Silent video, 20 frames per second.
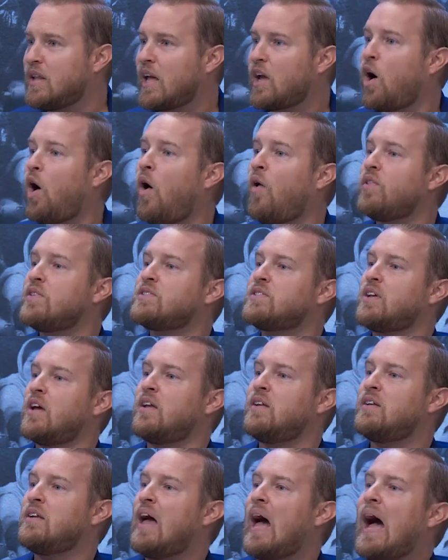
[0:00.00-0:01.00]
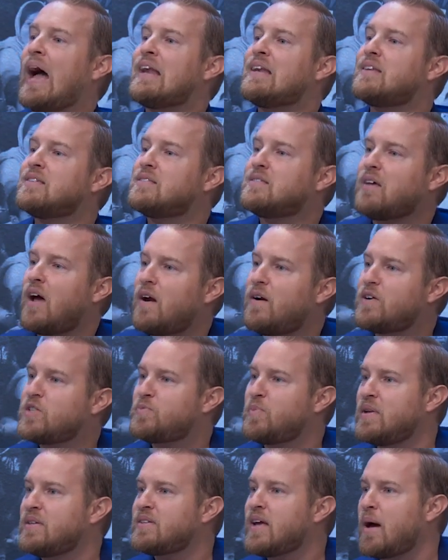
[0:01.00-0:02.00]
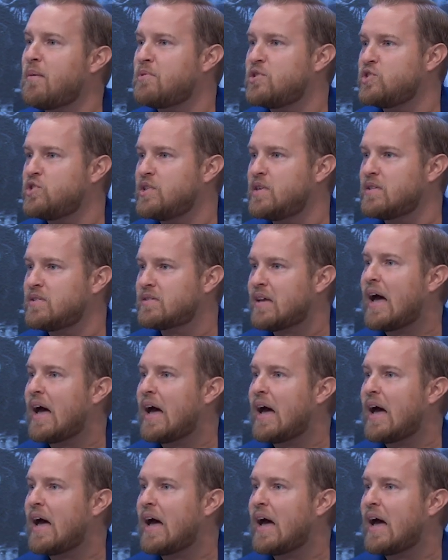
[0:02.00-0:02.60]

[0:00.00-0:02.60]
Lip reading: Like all of a sudden I desire to spend time with Jesus.